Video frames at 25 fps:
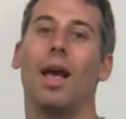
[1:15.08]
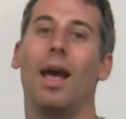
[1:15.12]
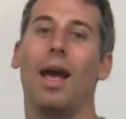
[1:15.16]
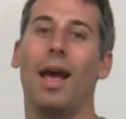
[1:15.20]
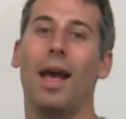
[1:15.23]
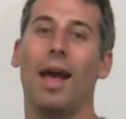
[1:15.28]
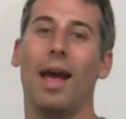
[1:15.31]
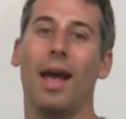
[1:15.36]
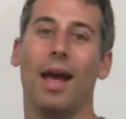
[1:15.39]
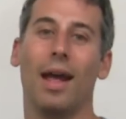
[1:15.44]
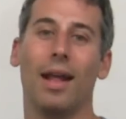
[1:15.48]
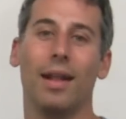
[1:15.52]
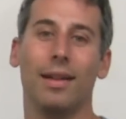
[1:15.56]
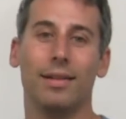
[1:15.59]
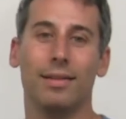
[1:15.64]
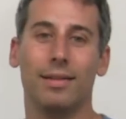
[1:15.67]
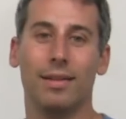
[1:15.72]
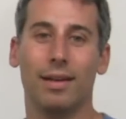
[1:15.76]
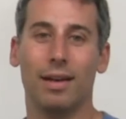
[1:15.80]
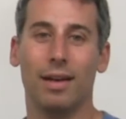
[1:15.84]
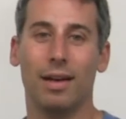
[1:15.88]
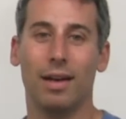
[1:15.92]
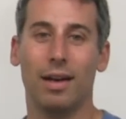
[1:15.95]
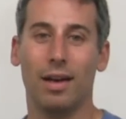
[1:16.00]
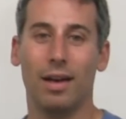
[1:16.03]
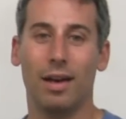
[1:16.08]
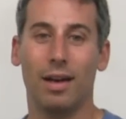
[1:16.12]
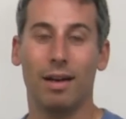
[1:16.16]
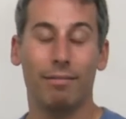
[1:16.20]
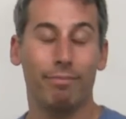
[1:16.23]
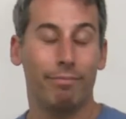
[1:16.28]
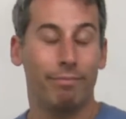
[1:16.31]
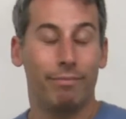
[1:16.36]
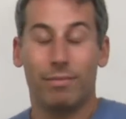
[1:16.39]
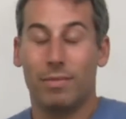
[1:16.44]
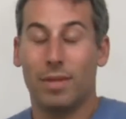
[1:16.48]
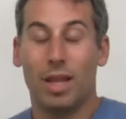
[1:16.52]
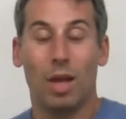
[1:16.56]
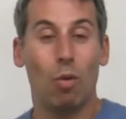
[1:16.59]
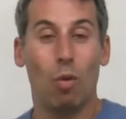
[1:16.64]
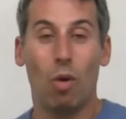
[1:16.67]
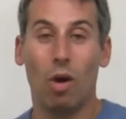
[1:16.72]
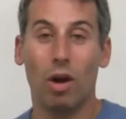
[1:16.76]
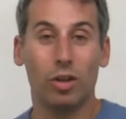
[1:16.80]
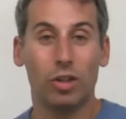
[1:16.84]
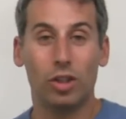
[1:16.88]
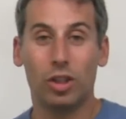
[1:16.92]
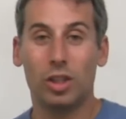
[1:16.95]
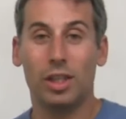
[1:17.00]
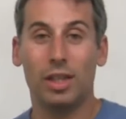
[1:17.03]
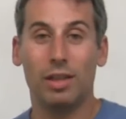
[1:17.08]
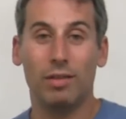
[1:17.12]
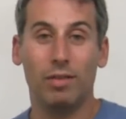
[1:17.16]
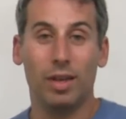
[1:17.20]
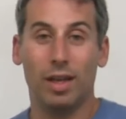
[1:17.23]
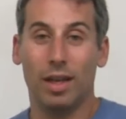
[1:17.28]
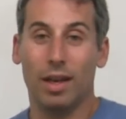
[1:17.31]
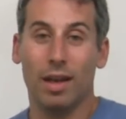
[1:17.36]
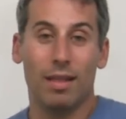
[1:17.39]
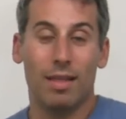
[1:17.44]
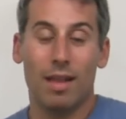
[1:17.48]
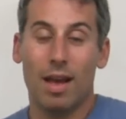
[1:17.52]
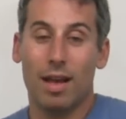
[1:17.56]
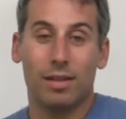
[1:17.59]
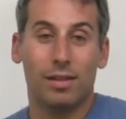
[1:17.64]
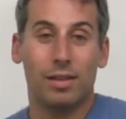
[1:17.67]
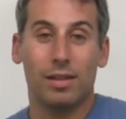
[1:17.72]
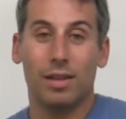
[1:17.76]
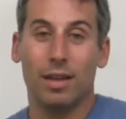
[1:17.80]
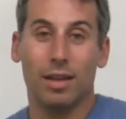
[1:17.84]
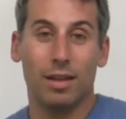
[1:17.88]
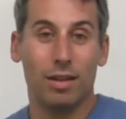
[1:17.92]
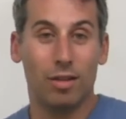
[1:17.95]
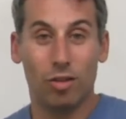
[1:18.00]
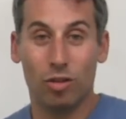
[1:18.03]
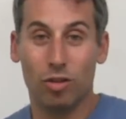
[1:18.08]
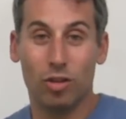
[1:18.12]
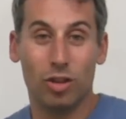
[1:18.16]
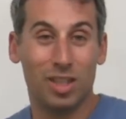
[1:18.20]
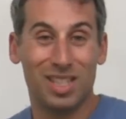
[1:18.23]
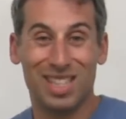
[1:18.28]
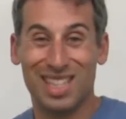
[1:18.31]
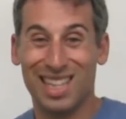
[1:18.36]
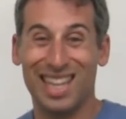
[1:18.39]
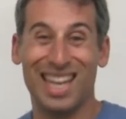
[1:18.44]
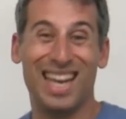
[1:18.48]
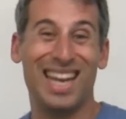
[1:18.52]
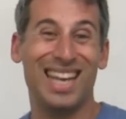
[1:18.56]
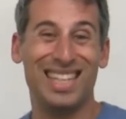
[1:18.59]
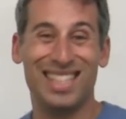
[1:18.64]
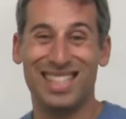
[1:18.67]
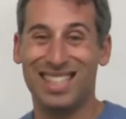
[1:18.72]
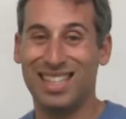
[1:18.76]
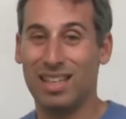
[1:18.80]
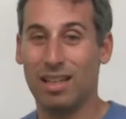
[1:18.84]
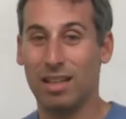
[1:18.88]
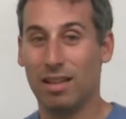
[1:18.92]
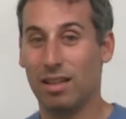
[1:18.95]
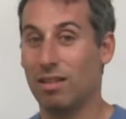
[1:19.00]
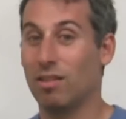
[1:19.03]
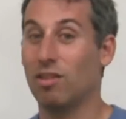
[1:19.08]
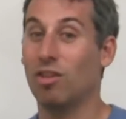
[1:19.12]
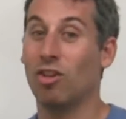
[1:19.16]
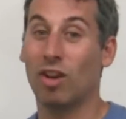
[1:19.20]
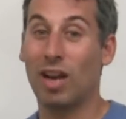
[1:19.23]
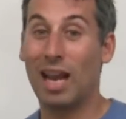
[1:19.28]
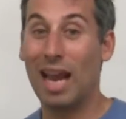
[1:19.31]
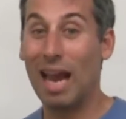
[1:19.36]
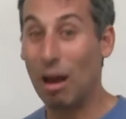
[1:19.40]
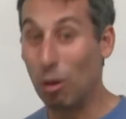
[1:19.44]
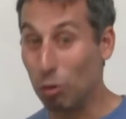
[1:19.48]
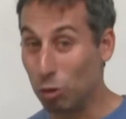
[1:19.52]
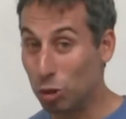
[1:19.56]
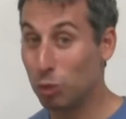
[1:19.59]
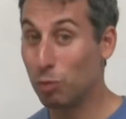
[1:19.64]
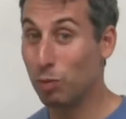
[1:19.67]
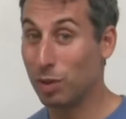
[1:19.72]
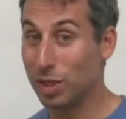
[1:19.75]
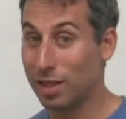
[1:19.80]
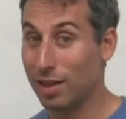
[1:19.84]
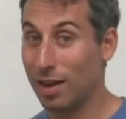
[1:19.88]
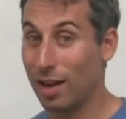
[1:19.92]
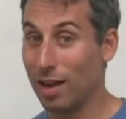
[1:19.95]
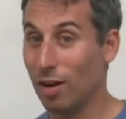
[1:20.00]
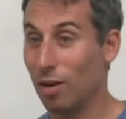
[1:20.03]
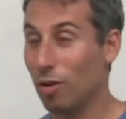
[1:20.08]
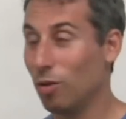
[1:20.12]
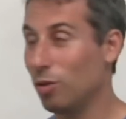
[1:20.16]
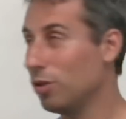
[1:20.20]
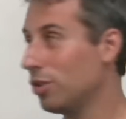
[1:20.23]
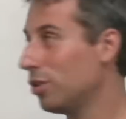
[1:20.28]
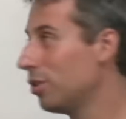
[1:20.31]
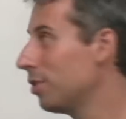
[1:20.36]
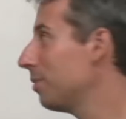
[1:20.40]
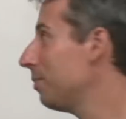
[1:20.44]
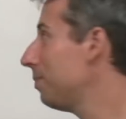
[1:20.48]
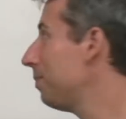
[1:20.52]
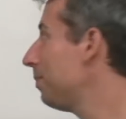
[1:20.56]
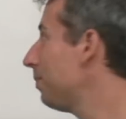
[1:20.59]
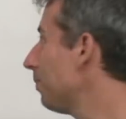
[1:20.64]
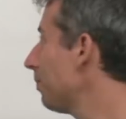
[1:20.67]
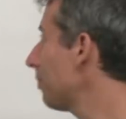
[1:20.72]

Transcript: and they watch TV, and that's it. They're just lazy. They're couch potatoes.